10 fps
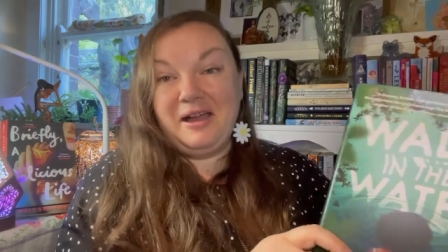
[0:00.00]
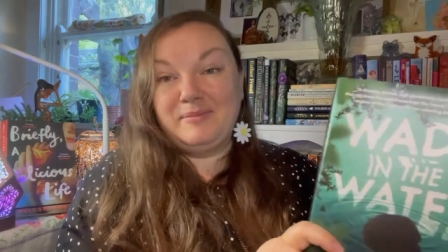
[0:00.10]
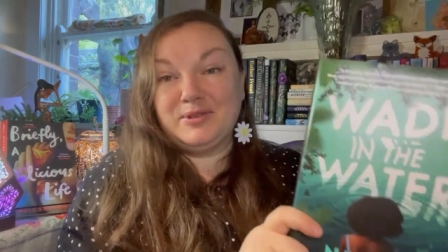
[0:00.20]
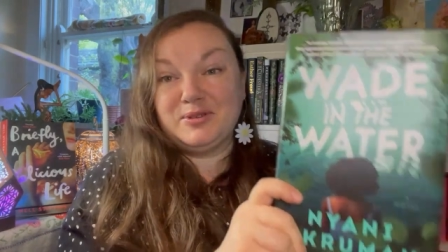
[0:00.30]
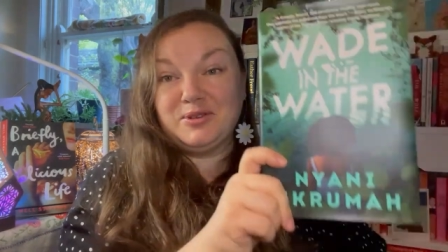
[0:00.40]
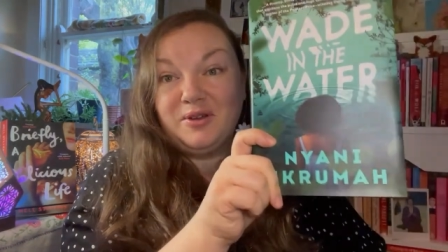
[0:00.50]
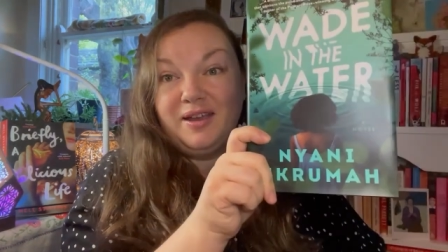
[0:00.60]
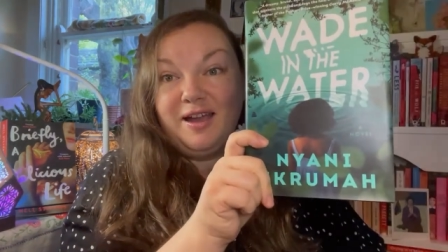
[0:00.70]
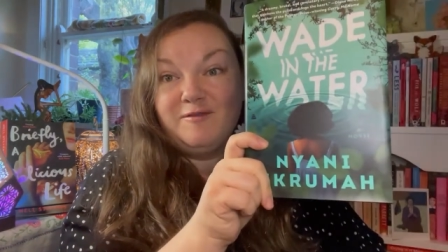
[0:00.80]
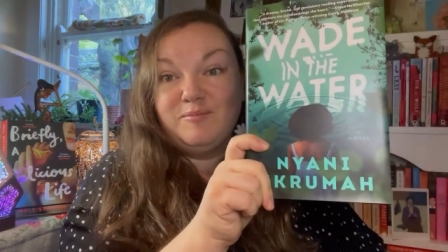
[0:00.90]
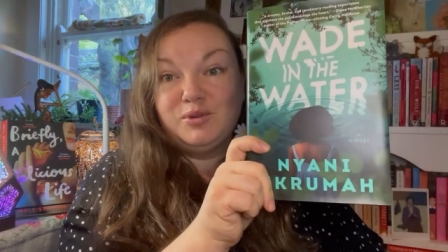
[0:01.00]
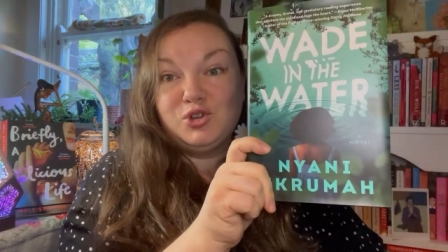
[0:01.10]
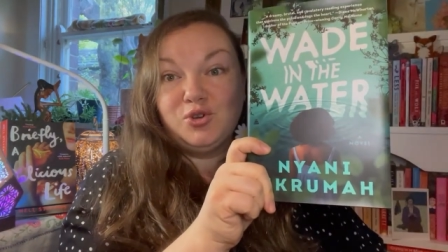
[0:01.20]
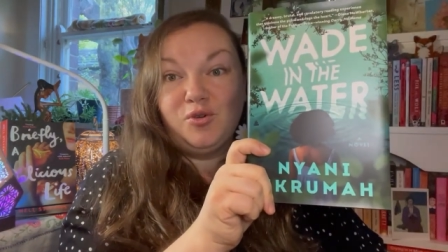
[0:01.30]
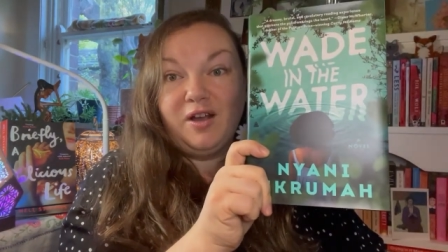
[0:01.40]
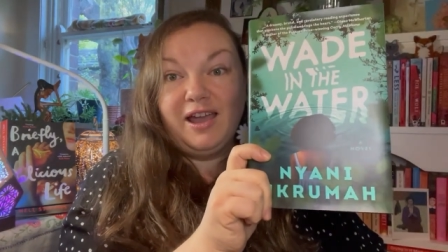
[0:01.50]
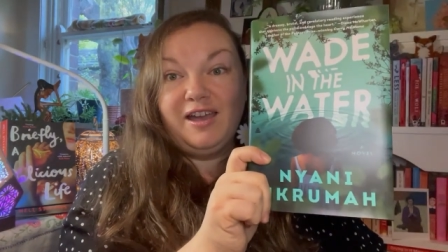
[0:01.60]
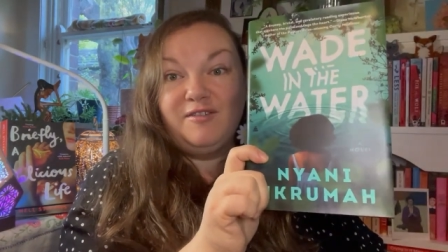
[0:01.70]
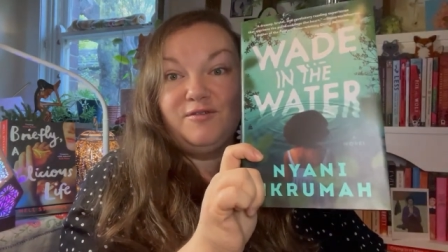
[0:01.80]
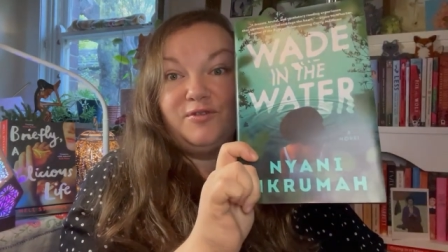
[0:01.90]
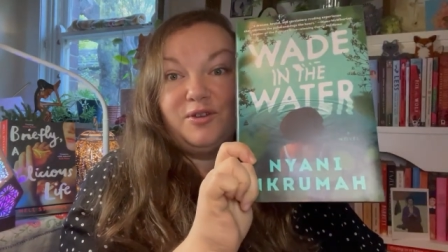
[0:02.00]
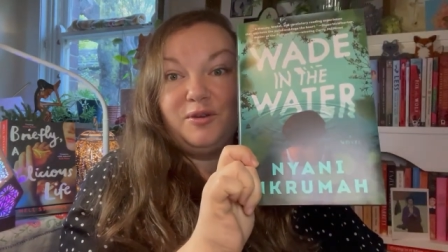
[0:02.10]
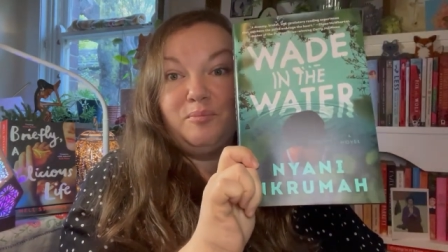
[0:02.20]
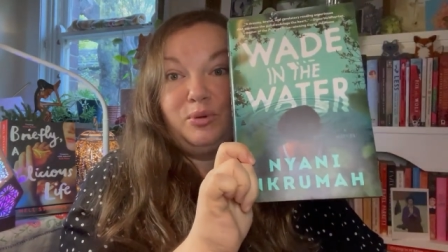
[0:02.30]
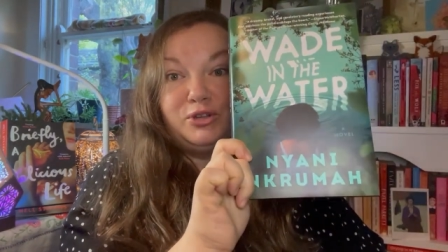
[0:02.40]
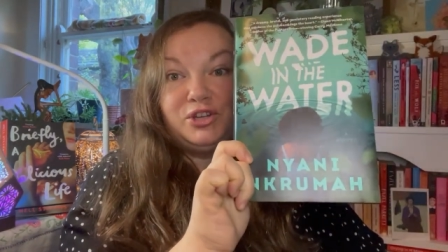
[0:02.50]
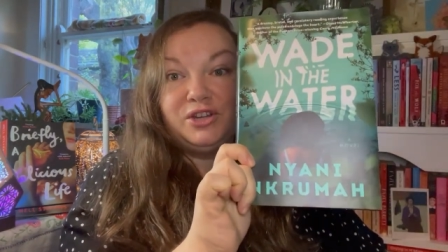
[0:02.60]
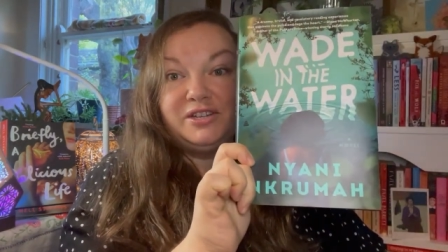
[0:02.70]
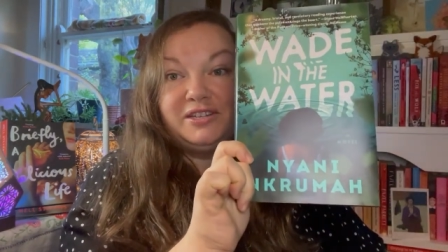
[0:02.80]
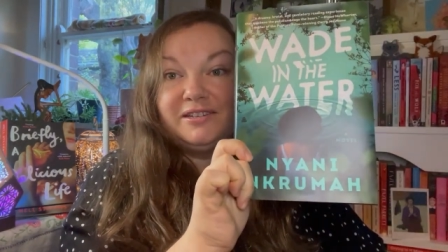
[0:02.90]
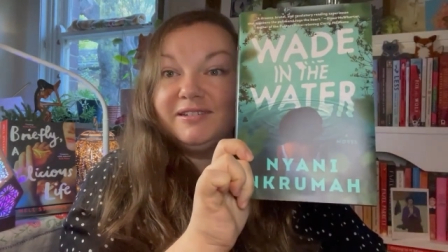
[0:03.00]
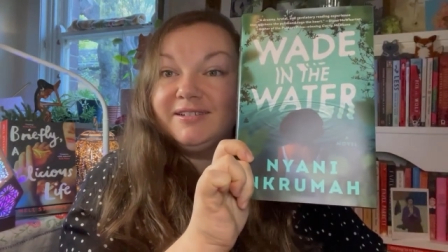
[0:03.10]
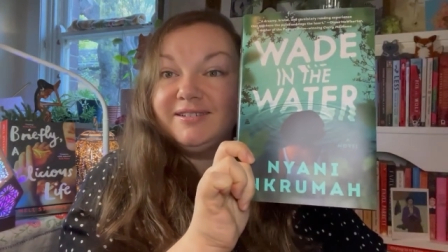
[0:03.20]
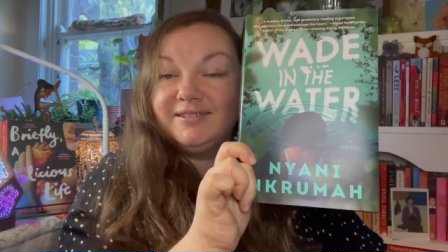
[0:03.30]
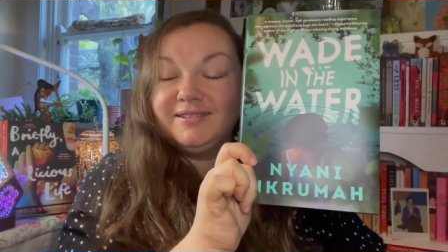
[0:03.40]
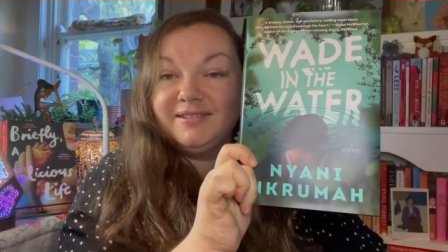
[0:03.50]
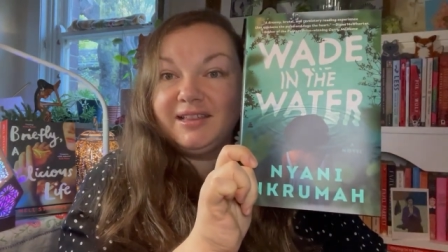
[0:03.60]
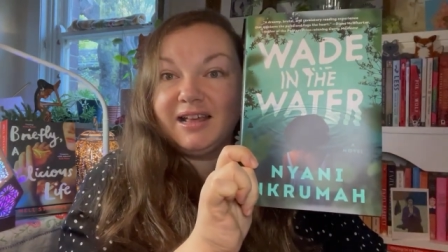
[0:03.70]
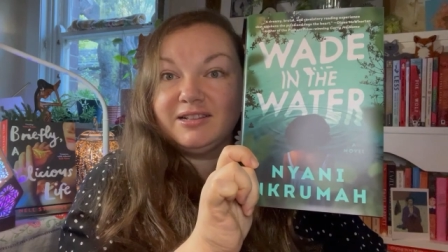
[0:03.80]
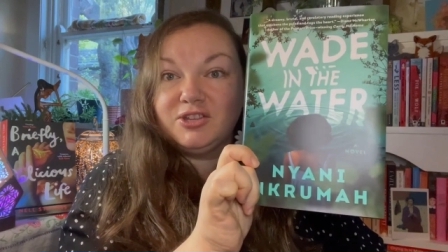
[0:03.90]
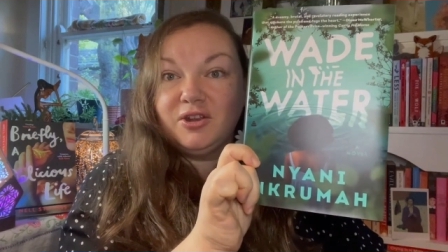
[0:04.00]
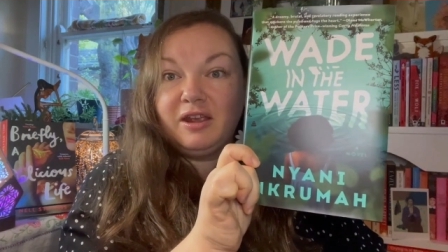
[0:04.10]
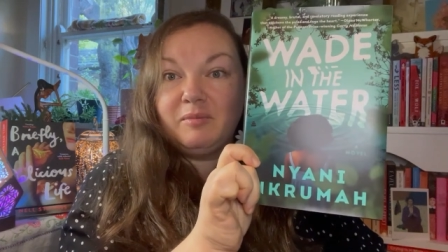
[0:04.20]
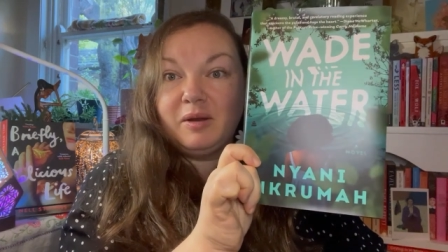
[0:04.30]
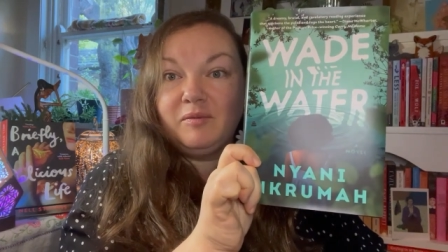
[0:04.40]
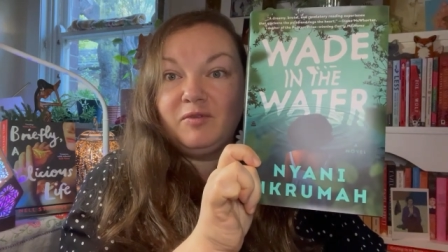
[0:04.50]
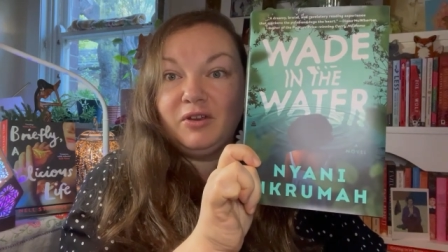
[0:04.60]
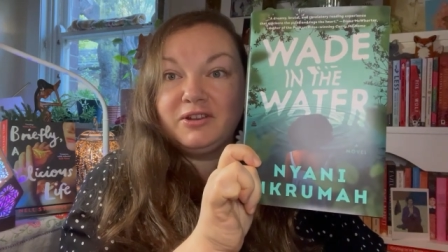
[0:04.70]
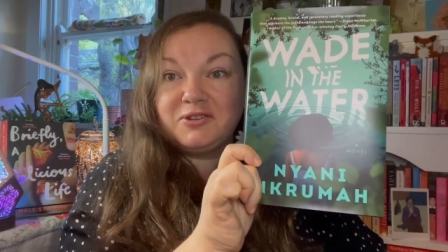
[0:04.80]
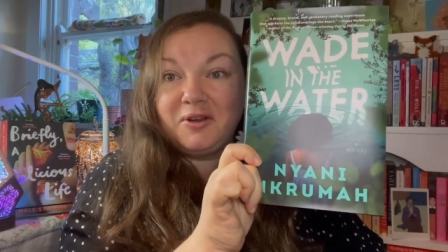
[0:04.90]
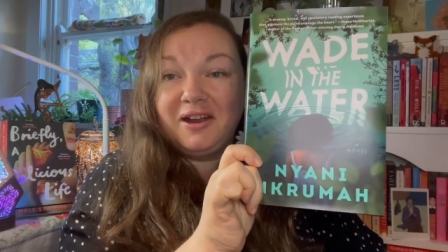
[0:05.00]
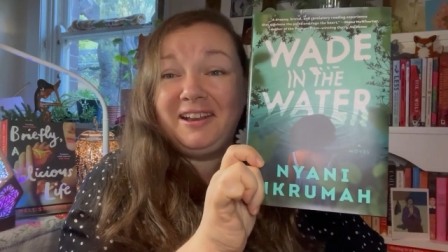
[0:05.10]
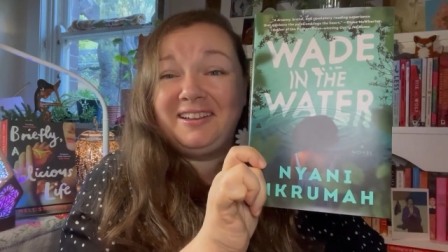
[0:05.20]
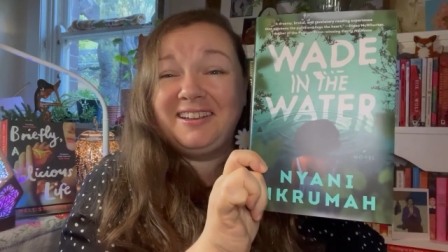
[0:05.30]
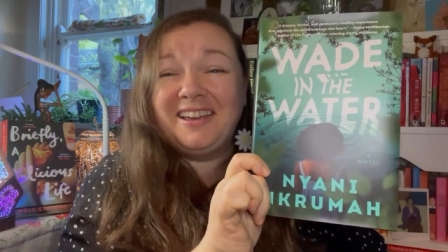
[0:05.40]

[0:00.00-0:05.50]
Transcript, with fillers: I'm so sorry. I'm sure I have butchered that surname and I'm very sorry.